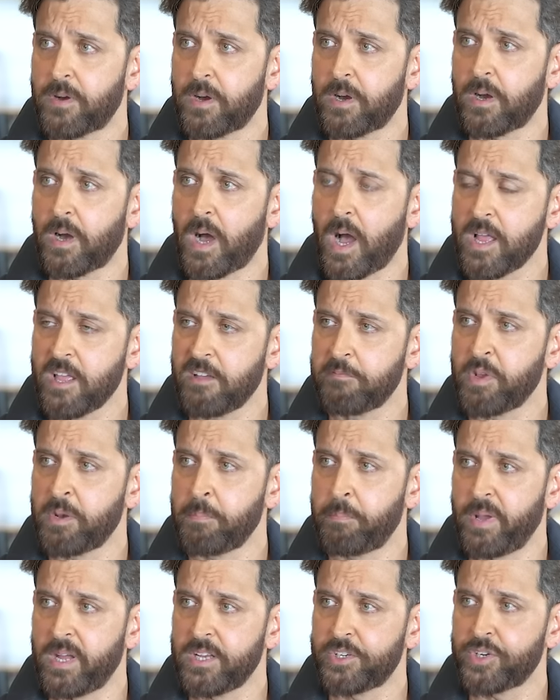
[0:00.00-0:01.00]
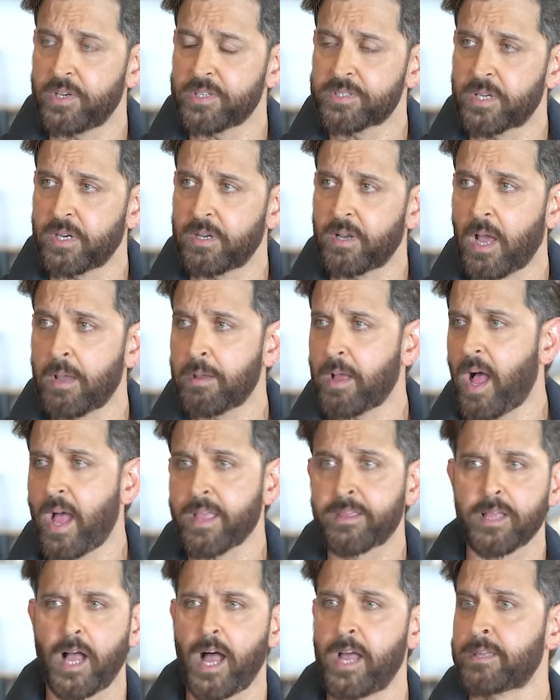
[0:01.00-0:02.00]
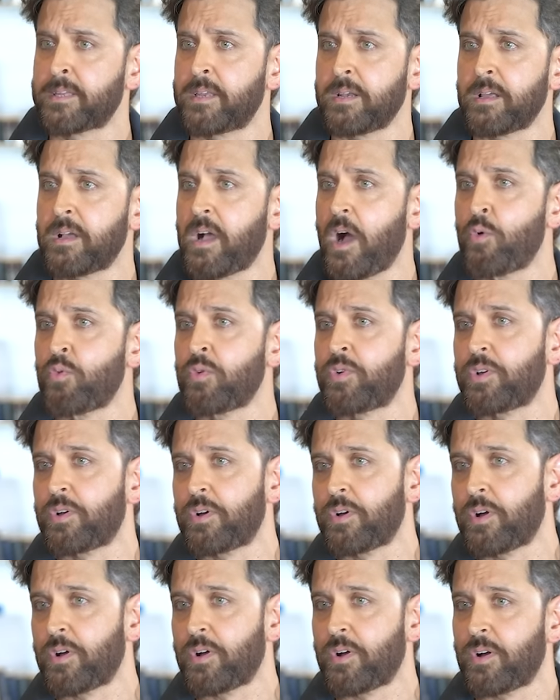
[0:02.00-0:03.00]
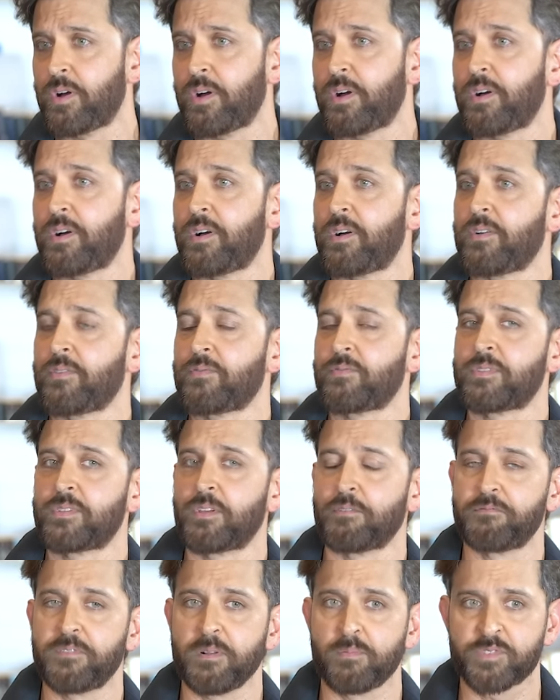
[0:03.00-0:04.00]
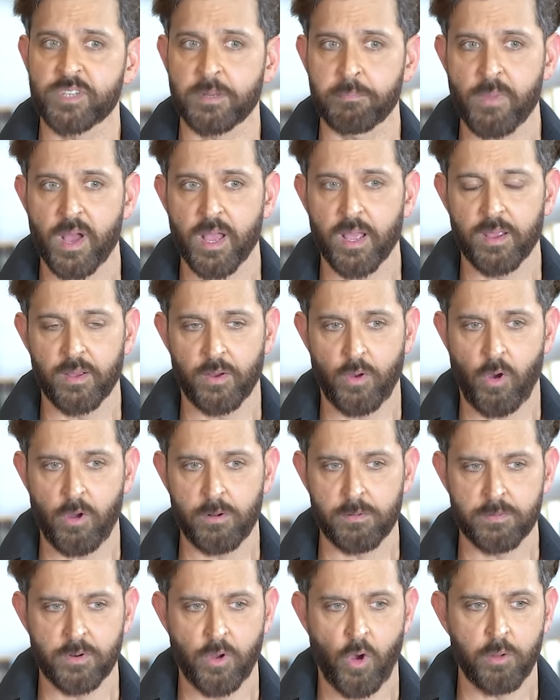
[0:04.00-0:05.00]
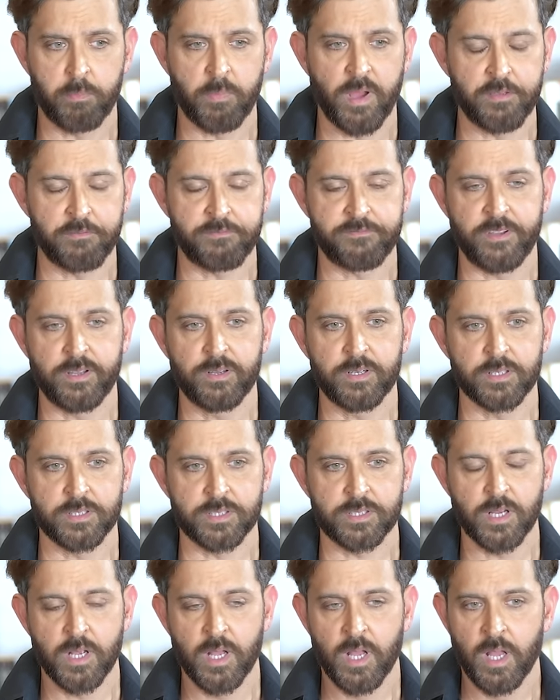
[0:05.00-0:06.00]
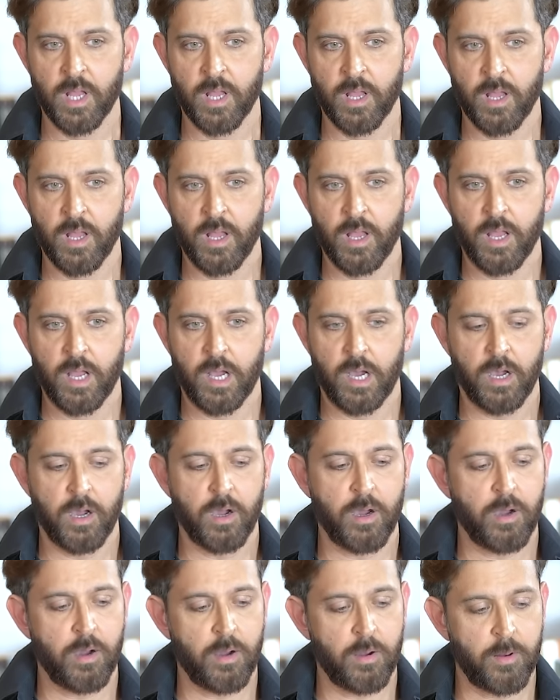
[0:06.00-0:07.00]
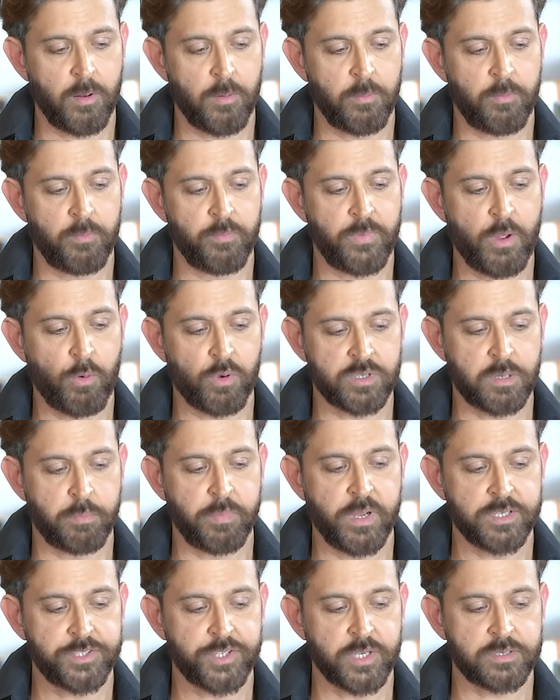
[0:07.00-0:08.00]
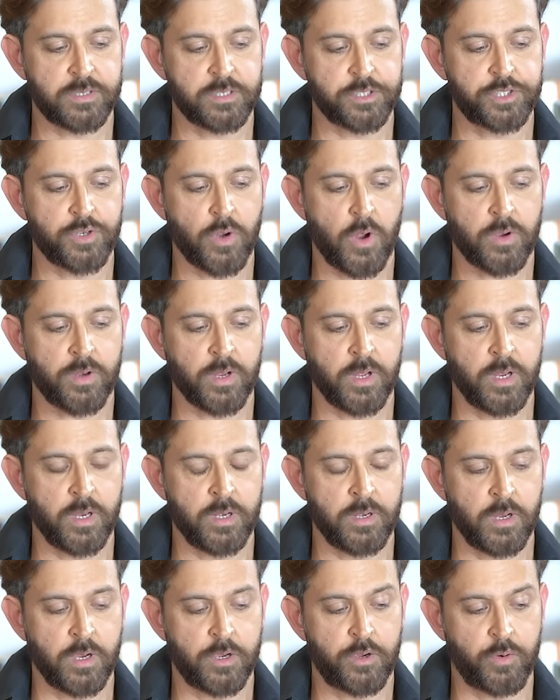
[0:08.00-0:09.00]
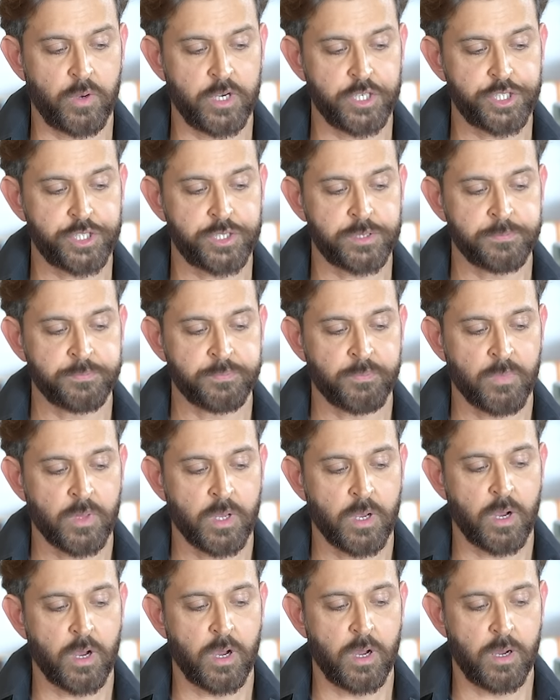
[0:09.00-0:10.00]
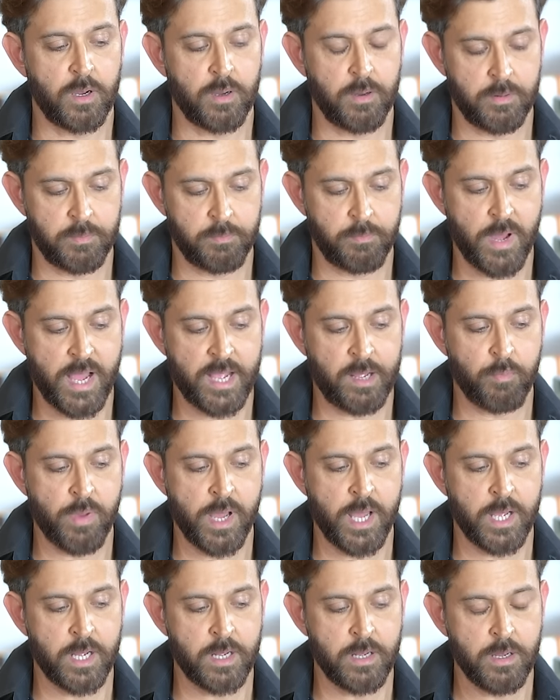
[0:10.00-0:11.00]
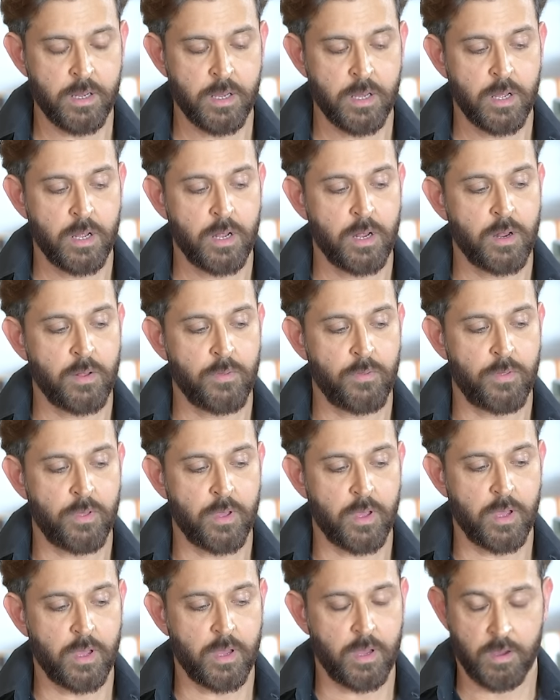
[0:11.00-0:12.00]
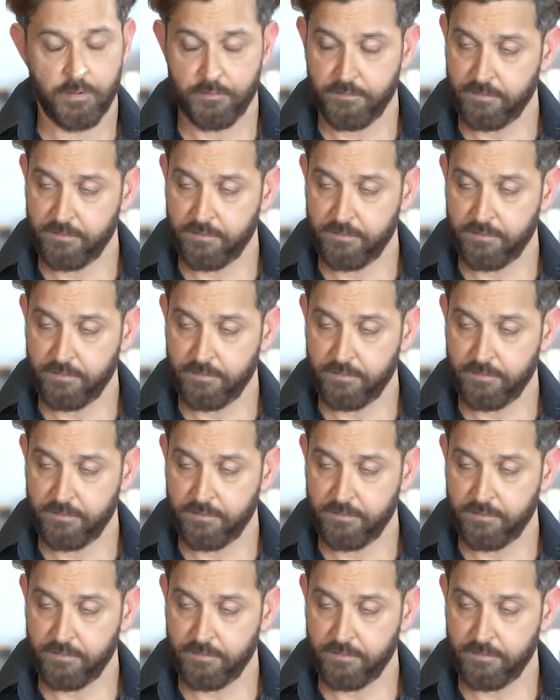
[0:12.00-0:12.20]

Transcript: been bare-chested. I can count the films in my on my fingers. There was a bare-chested shot in Krish, Bang Bang, the